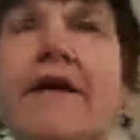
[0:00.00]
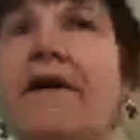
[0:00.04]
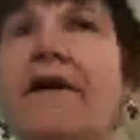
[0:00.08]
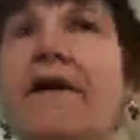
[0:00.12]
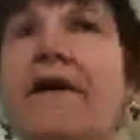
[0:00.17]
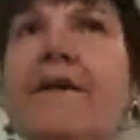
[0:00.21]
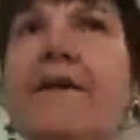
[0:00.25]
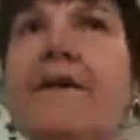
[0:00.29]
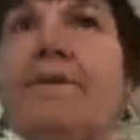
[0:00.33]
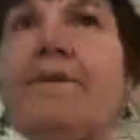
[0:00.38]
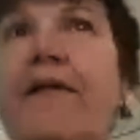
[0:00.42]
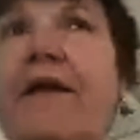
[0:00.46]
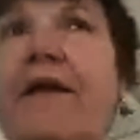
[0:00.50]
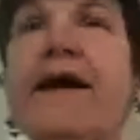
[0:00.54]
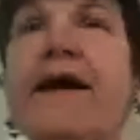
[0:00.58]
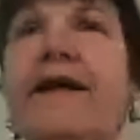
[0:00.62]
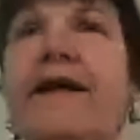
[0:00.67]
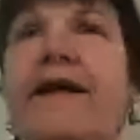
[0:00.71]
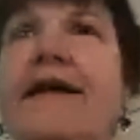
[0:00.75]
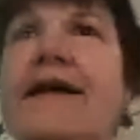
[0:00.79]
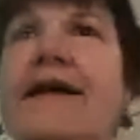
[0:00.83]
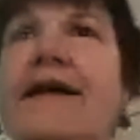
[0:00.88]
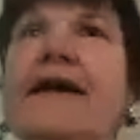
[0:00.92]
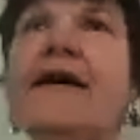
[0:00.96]

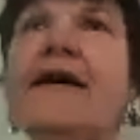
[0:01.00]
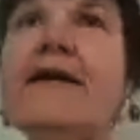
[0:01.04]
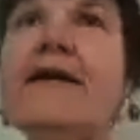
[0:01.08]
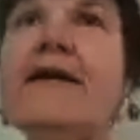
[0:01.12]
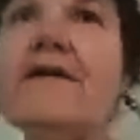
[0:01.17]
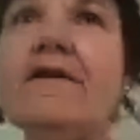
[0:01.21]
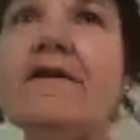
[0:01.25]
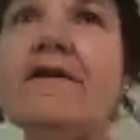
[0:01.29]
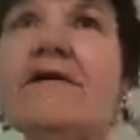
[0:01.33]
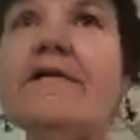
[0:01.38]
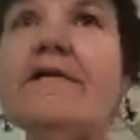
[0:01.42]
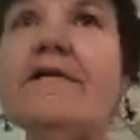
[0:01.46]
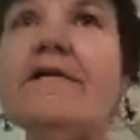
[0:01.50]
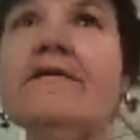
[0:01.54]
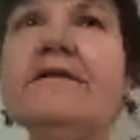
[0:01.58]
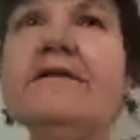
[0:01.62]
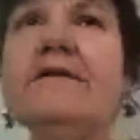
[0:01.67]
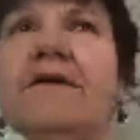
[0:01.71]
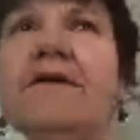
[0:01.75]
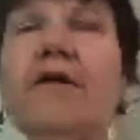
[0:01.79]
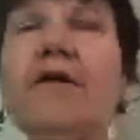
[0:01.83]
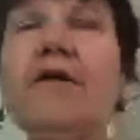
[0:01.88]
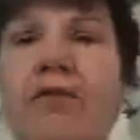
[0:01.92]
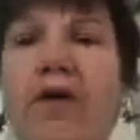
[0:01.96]
complaining or
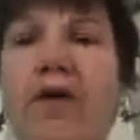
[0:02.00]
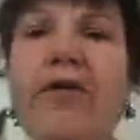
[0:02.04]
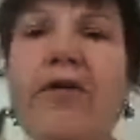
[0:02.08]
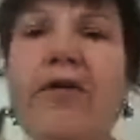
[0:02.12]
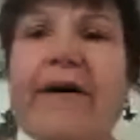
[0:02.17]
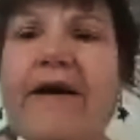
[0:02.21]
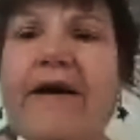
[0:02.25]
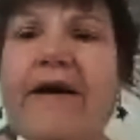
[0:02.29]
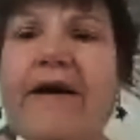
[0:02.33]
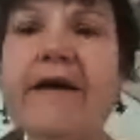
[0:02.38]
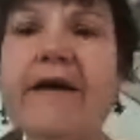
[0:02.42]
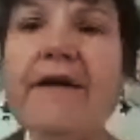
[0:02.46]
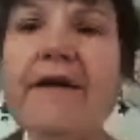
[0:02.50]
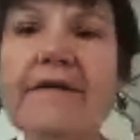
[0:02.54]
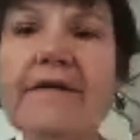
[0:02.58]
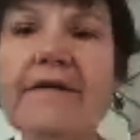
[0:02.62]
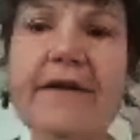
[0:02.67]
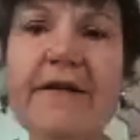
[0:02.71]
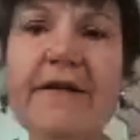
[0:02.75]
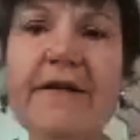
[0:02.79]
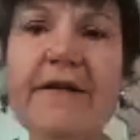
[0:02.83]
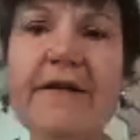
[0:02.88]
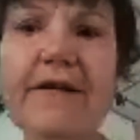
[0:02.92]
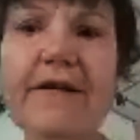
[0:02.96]
worrying
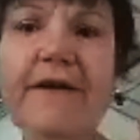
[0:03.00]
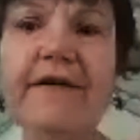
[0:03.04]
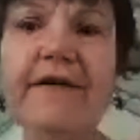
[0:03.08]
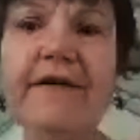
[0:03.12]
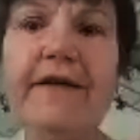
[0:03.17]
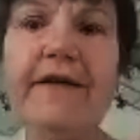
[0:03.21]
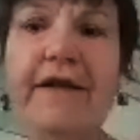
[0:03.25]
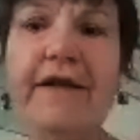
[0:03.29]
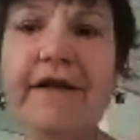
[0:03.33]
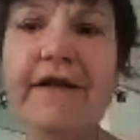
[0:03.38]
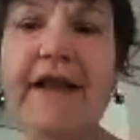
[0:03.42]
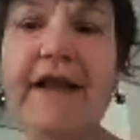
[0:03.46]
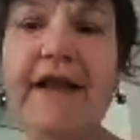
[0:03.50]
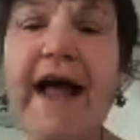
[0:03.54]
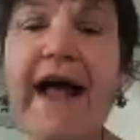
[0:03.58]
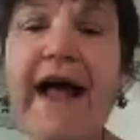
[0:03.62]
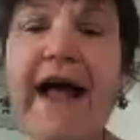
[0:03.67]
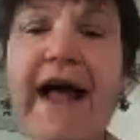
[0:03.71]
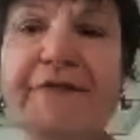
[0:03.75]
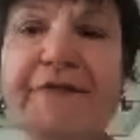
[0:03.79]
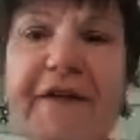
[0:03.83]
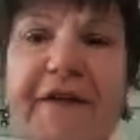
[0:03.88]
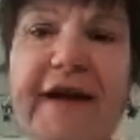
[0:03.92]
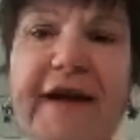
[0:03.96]
is a lack
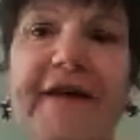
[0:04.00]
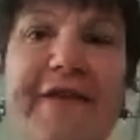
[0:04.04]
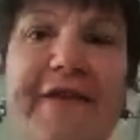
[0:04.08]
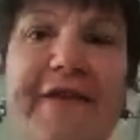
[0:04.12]
of faith